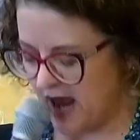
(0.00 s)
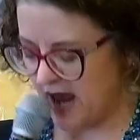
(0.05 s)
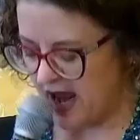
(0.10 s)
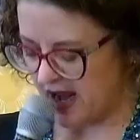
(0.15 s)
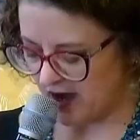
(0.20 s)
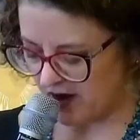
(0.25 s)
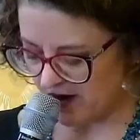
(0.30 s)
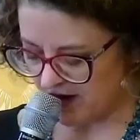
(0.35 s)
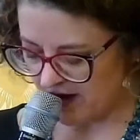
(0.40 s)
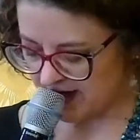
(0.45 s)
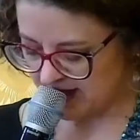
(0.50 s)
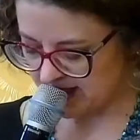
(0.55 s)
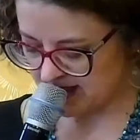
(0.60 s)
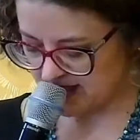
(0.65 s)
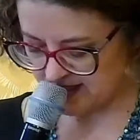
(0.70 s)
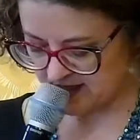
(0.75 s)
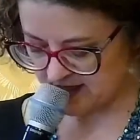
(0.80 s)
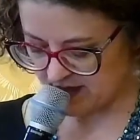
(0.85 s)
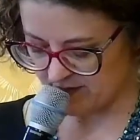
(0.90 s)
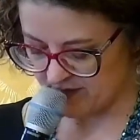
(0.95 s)
in this
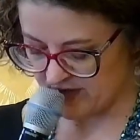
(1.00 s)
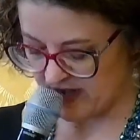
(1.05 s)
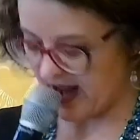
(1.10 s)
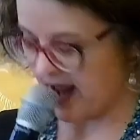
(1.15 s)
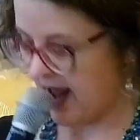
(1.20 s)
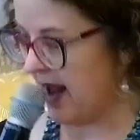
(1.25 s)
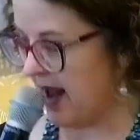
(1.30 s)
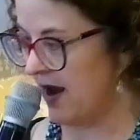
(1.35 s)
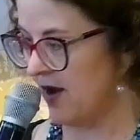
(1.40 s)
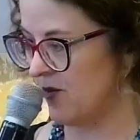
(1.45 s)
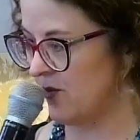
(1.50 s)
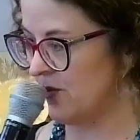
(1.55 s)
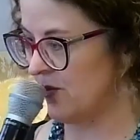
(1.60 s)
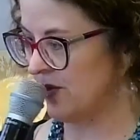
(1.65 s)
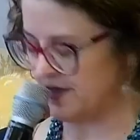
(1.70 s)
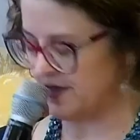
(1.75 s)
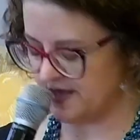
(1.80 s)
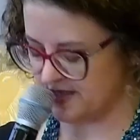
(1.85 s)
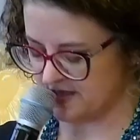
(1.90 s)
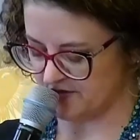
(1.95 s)
society who
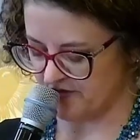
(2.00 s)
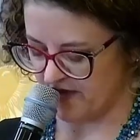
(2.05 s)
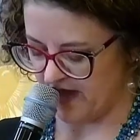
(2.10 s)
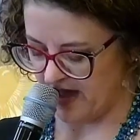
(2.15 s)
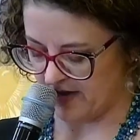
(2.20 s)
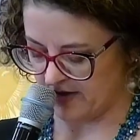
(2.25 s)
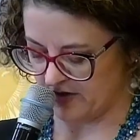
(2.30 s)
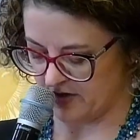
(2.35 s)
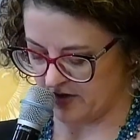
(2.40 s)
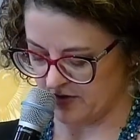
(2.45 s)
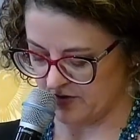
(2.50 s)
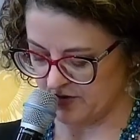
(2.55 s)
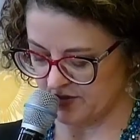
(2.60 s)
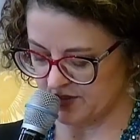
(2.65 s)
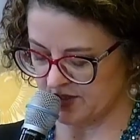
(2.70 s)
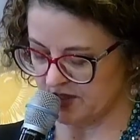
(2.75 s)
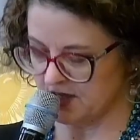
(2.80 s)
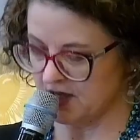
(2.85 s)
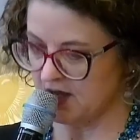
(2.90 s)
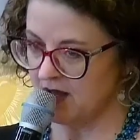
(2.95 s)
could challenge gender
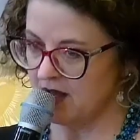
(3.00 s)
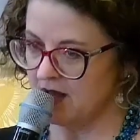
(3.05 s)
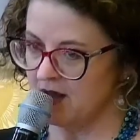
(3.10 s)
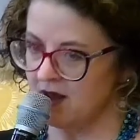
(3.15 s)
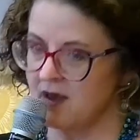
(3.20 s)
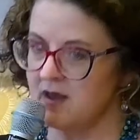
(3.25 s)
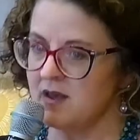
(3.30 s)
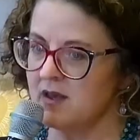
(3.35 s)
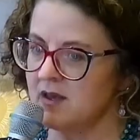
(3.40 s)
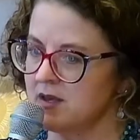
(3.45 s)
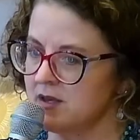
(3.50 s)
stereotypes.